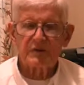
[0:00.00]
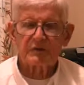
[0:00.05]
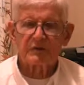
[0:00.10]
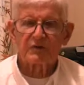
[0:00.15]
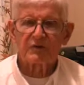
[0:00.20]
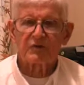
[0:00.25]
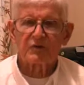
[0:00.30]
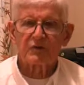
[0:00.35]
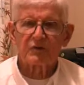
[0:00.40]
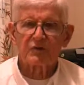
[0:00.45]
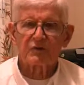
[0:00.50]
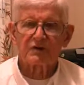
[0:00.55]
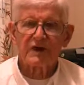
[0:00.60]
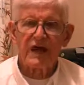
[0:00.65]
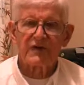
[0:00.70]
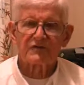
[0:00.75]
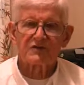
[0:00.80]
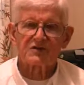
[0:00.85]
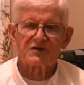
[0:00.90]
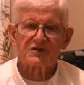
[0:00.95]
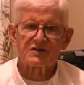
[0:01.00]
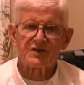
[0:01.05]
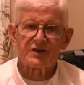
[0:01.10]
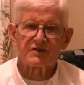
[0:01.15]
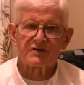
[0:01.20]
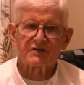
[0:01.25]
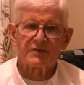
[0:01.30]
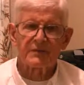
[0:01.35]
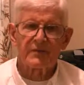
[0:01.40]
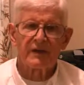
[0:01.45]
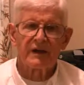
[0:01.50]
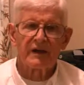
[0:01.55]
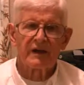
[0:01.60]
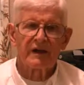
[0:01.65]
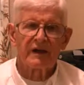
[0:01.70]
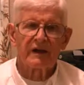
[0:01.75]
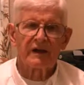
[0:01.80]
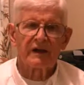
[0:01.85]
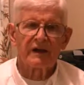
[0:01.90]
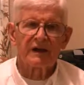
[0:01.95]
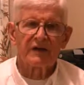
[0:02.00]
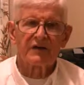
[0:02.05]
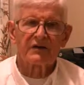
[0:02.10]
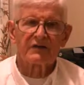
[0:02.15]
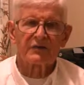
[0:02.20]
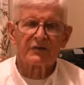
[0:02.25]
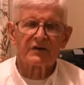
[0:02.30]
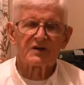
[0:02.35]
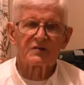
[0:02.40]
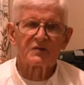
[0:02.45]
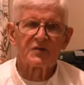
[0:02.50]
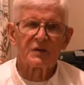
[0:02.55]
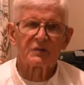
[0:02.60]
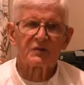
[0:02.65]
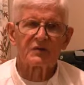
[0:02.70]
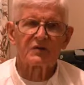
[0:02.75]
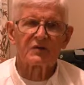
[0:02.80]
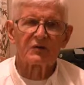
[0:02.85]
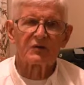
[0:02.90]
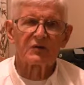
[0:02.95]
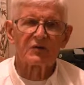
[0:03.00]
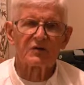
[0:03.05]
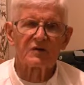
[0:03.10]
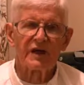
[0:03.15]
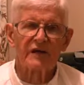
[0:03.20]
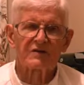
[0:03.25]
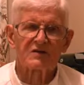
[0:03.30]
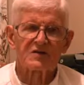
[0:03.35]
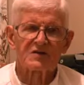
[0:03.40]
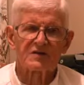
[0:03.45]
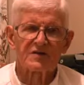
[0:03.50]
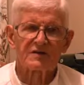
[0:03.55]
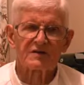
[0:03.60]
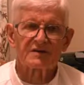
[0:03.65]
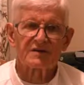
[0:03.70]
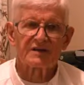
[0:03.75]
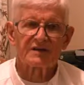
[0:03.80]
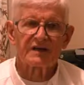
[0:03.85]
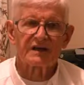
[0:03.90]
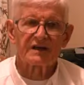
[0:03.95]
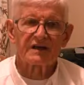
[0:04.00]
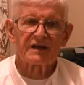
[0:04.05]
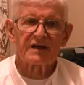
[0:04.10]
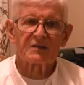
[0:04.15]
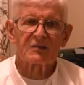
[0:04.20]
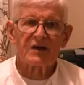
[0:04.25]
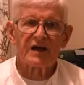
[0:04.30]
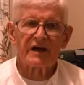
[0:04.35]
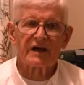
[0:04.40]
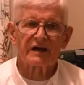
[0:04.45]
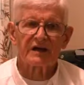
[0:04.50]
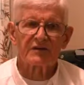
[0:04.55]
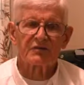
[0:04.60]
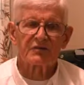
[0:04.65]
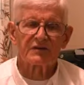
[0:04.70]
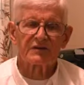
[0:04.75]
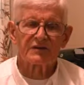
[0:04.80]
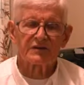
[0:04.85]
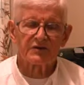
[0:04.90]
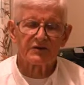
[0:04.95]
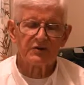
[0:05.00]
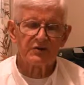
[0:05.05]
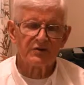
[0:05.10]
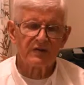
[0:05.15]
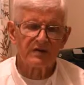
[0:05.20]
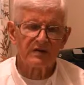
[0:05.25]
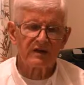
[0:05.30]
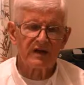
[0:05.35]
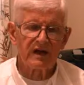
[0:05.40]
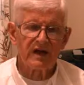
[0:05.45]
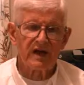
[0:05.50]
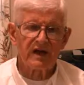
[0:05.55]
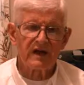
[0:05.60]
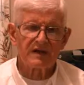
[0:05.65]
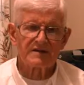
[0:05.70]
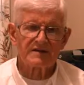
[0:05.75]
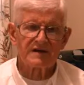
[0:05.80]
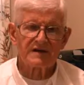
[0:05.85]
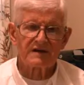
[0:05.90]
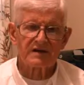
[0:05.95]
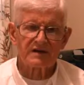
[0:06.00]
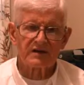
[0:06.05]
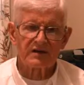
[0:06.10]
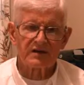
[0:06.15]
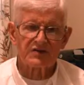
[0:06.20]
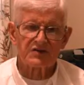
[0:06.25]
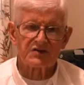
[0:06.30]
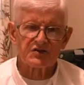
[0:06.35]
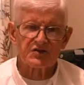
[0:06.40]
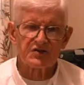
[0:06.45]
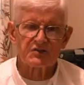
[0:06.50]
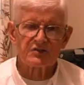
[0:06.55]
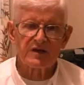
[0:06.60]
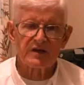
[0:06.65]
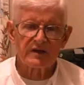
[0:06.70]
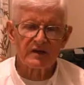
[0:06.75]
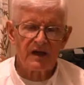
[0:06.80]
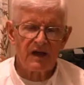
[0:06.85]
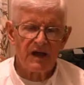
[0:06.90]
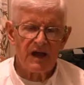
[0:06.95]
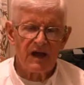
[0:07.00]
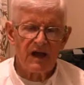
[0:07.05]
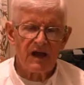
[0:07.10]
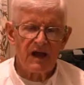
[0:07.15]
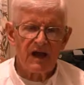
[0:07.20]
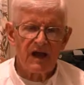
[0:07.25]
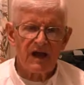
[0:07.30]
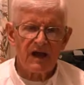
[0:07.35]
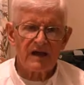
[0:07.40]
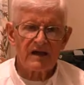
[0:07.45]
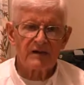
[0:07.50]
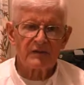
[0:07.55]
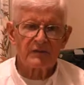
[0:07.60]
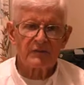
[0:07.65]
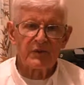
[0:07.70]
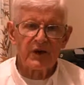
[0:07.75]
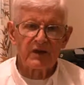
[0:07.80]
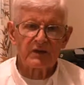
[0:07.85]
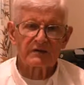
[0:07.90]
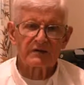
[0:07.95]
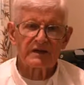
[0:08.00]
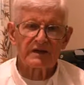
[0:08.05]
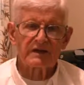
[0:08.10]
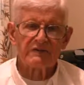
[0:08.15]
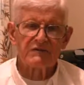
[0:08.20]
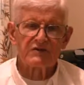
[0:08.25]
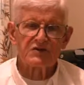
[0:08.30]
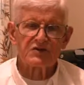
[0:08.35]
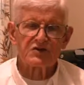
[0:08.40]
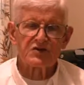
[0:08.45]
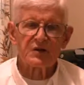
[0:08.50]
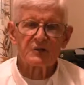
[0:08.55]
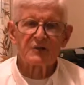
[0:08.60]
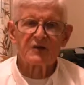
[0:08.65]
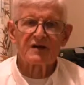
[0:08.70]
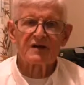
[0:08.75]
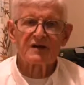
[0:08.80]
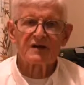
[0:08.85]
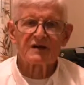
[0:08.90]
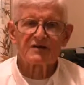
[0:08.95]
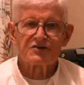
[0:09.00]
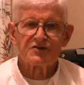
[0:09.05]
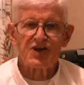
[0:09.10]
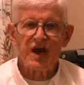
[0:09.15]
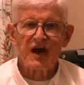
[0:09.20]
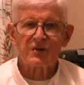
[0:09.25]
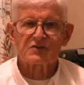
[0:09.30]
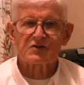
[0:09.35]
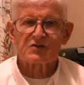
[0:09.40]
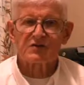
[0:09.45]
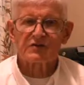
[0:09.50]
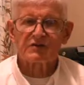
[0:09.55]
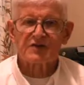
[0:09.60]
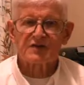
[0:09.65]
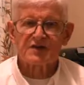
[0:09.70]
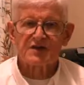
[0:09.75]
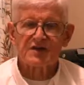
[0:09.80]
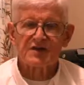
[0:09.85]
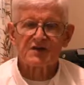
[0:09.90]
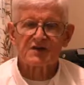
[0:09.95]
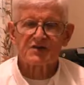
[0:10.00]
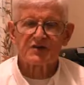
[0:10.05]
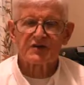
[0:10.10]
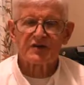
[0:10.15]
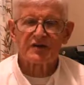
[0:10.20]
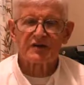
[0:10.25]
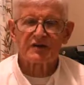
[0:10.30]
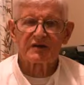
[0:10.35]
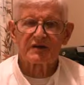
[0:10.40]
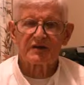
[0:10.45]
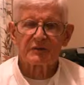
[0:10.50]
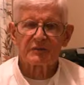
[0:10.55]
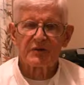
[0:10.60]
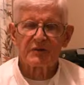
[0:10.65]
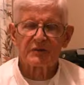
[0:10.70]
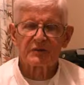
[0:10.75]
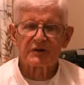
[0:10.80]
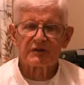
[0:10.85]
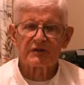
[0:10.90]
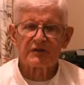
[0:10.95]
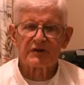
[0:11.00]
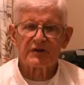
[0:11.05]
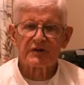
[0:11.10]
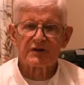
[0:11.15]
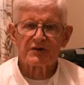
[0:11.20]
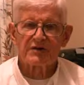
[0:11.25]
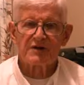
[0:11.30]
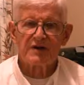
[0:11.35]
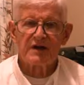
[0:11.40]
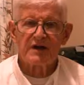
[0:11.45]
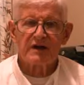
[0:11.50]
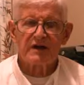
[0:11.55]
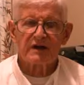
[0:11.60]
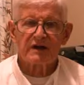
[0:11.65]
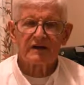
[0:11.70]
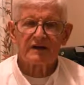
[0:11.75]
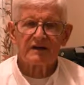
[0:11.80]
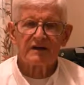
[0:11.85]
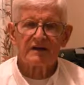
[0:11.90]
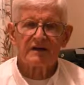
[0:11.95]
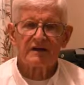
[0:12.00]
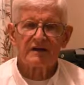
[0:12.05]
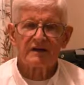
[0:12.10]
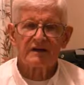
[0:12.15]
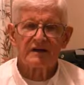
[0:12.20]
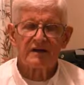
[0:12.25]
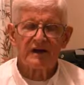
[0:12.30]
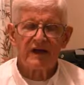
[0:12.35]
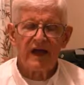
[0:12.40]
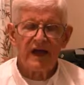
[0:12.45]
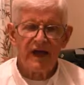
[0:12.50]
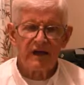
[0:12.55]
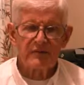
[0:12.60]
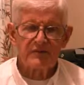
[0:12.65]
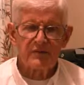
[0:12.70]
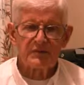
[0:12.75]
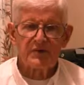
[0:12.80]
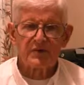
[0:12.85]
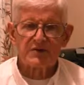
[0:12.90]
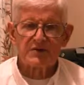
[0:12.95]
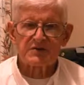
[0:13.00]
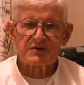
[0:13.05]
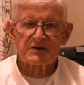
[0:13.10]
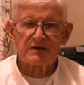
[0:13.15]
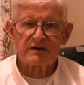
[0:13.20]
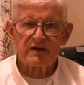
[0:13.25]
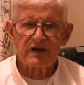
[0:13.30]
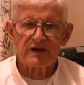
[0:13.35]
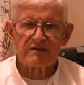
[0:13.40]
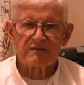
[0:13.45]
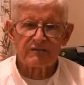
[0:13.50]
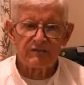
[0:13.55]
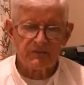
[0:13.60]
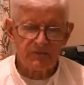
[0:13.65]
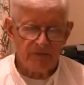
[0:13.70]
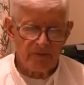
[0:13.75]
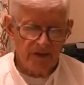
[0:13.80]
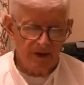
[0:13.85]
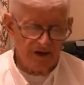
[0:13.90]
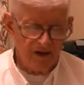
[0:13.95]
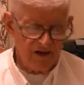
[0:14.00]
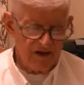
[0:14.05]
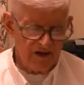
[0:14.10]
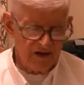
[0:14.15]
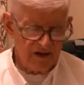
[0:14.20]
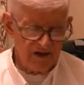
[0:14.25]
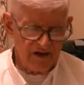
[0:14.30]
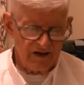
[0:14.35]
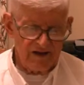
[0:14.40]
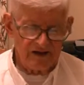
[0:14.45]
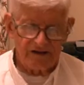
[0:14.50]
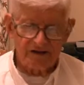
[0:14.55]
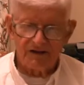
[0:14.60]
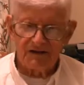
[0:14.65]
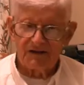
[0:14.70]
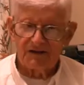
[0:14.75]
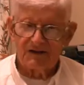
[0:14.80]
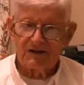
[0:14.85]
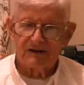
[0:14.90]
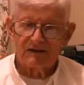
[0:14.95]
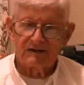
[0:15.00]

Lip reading: people of the world have to start, the rich people of the world have to start cutting back on what they're doing and consuming, and apparently even shipping jobs overseas so that the people over there can have a better life. And